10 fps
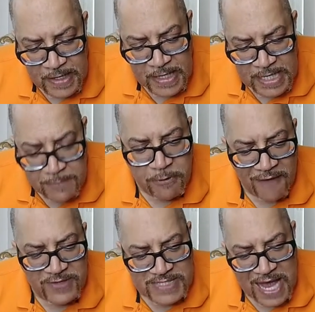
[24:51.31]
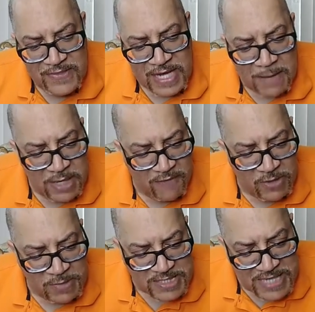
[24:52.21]
He prophesied the coming of the
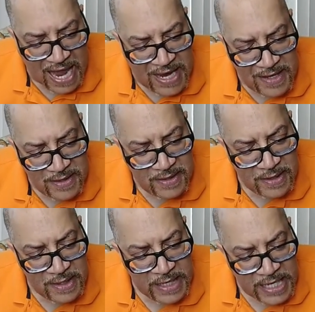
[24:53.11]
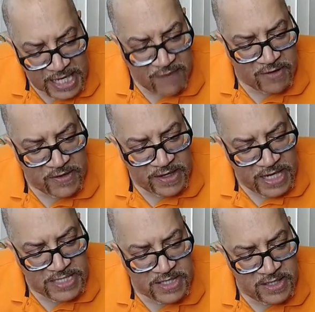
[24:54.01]
Messiah, giving the
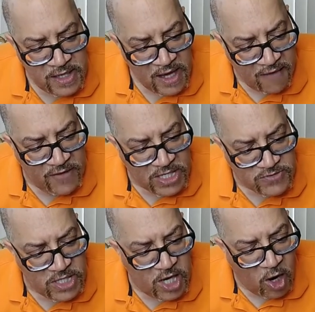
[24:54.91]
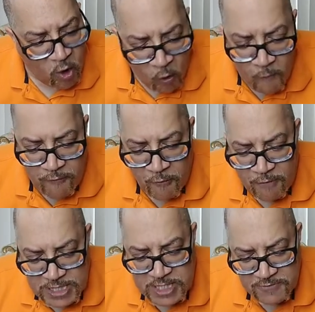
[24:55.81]
nation of Israel a hope for
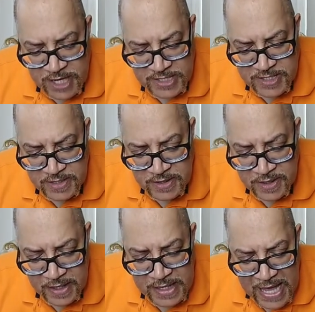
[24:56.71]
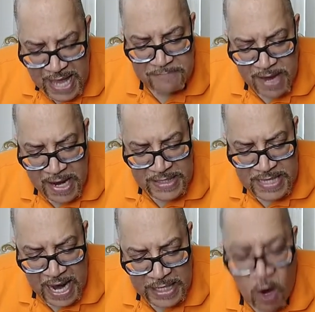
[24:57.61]
restoration and
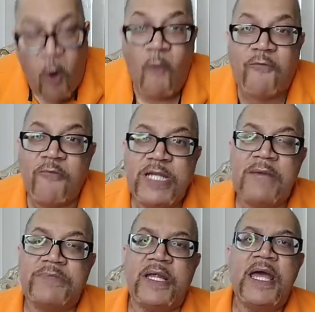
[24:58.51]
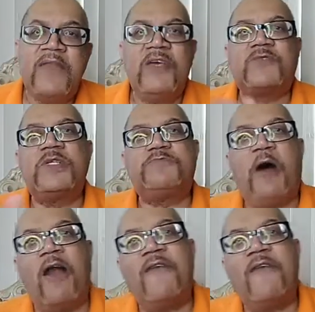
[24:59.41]
mankind a hope for redemption. This was part